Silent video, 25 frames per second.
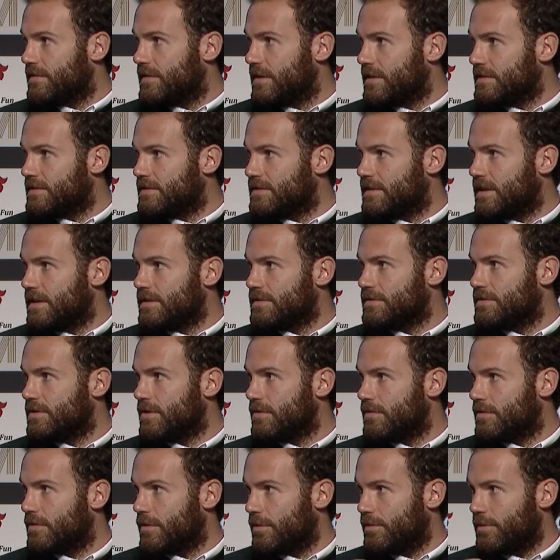That sense
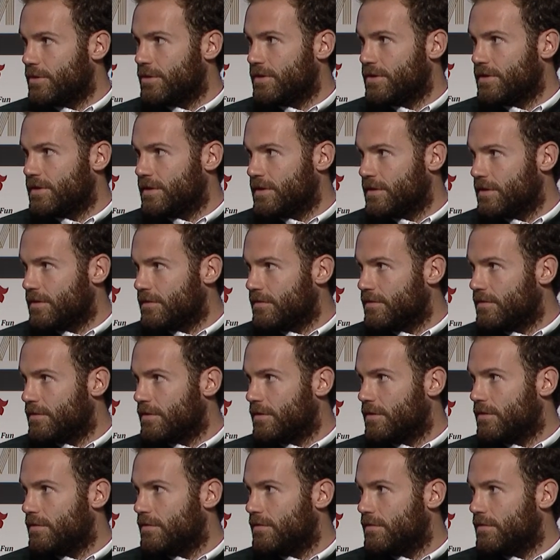of community of
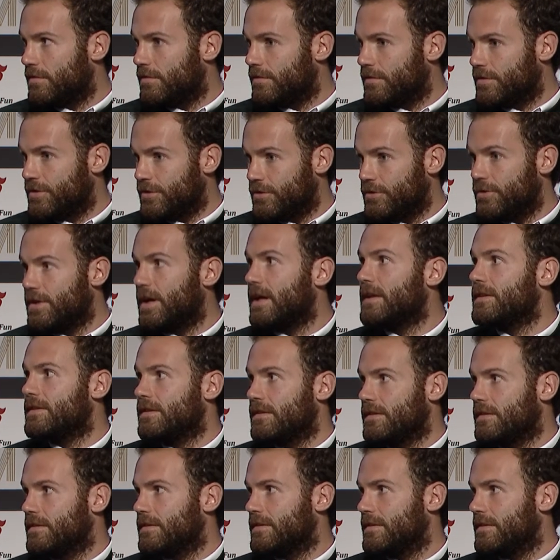of
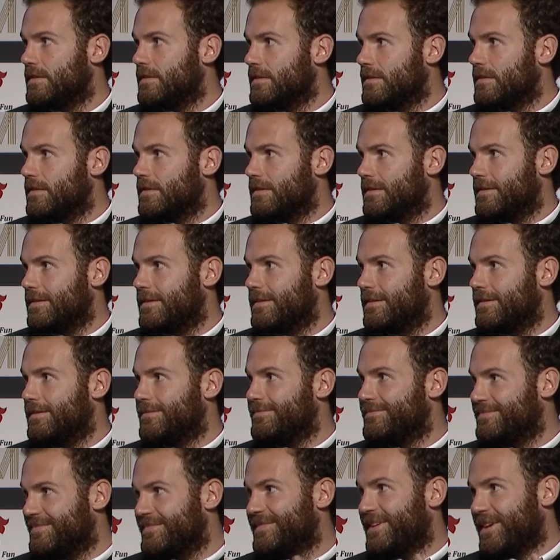united, um,
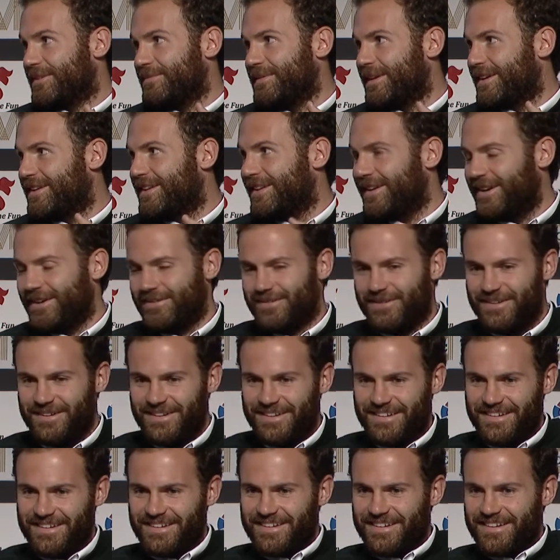like my club,
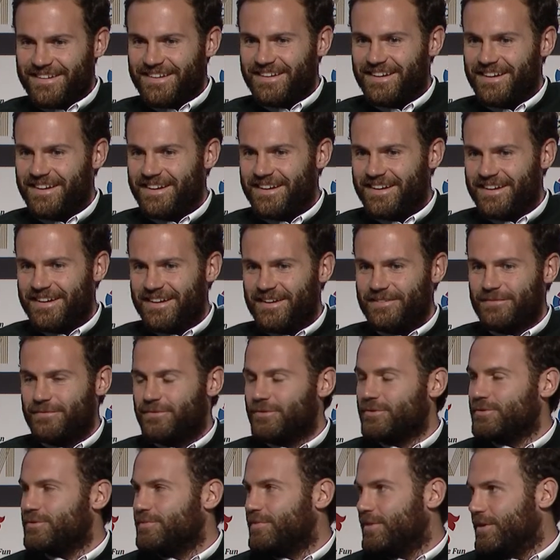uh,
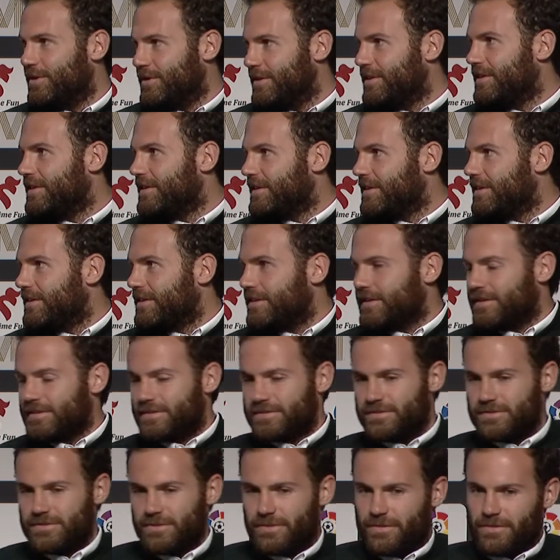football.
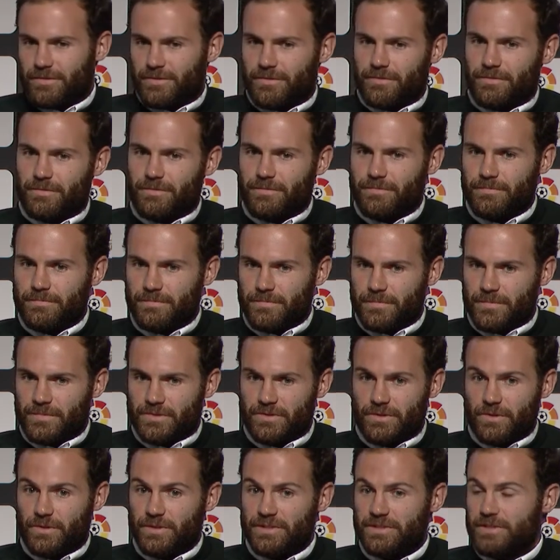So,
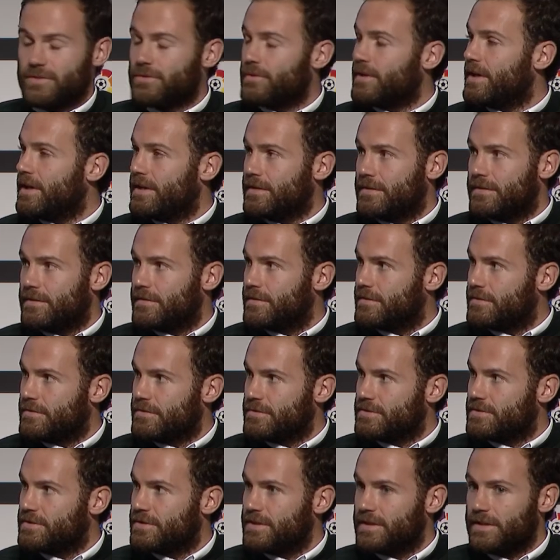so it's great to
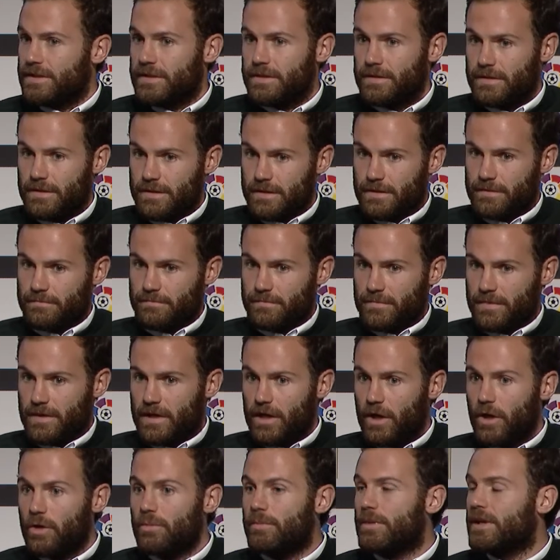see
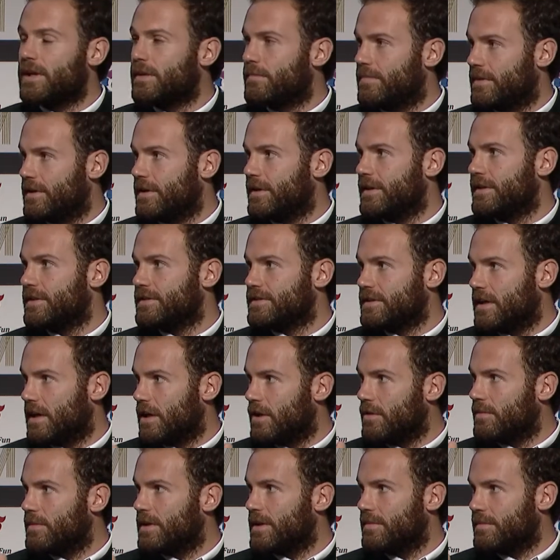how many players and
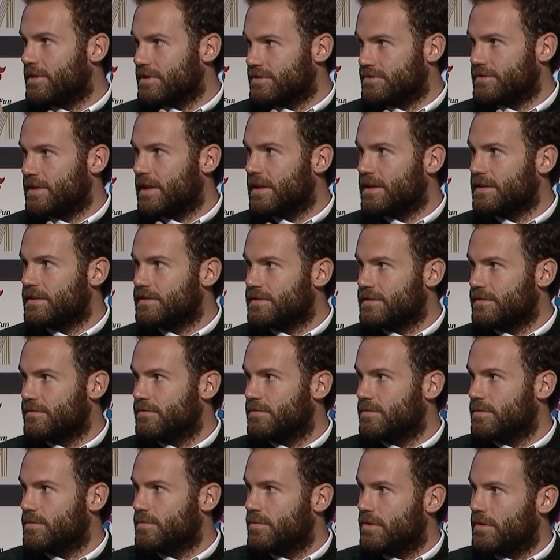how many personalities in
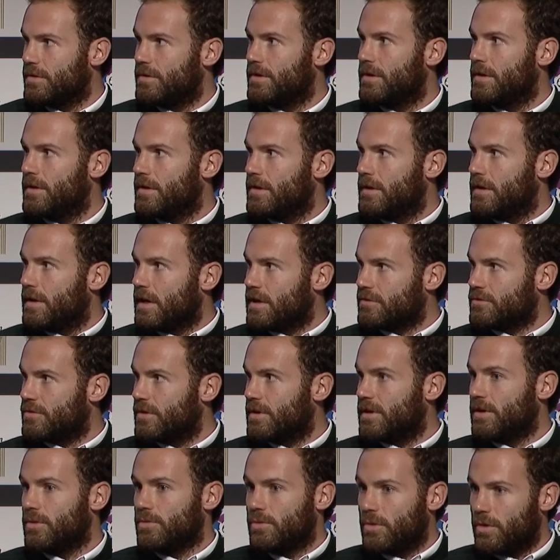football
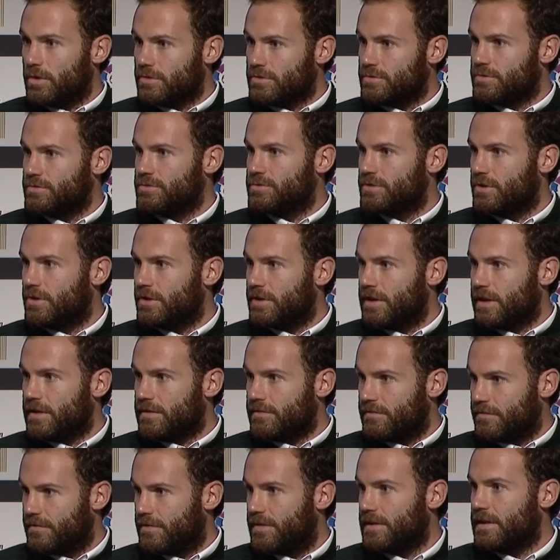actually want to join and
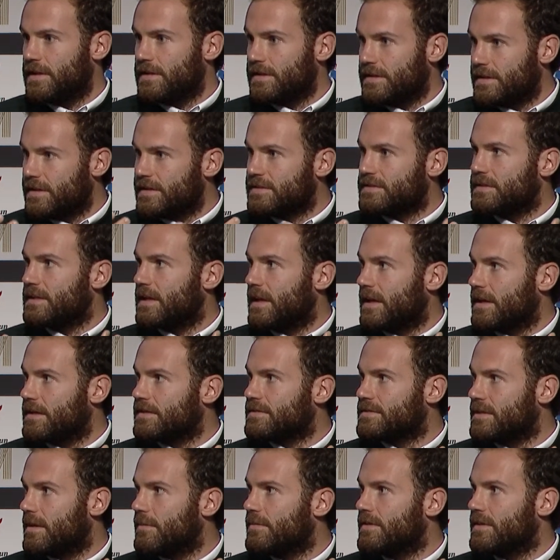feel this like
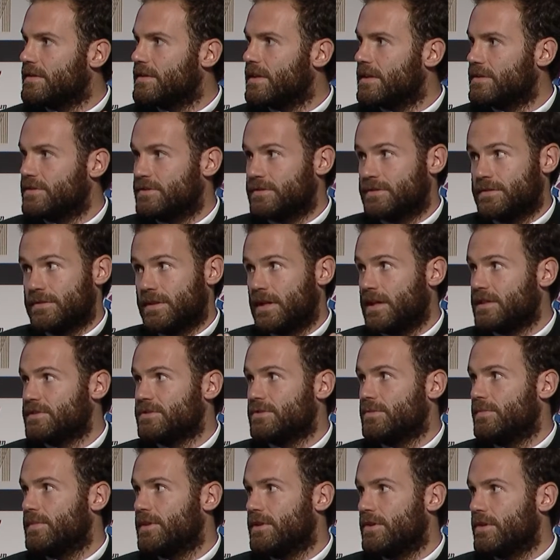something that has
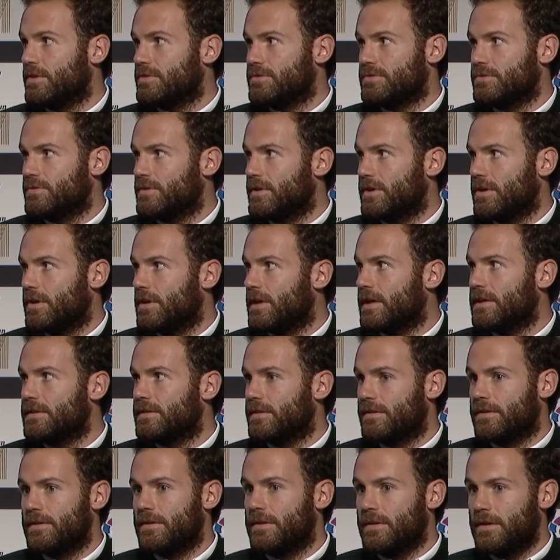to be done sooner or
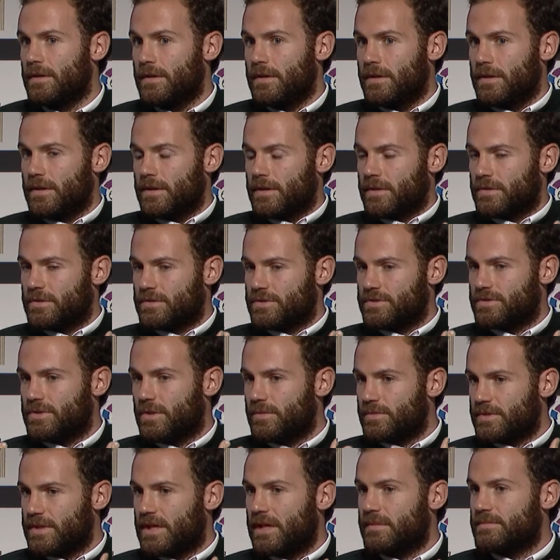later. Because
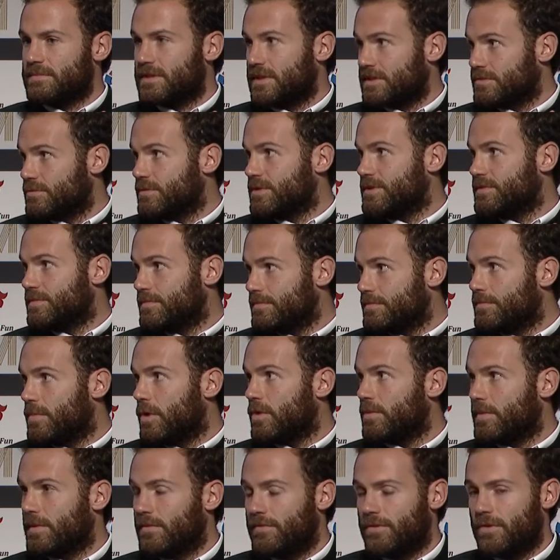sometimes, as we
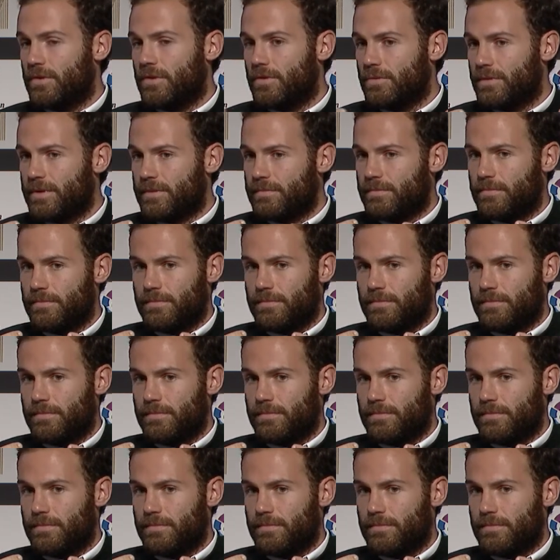spoke before, we,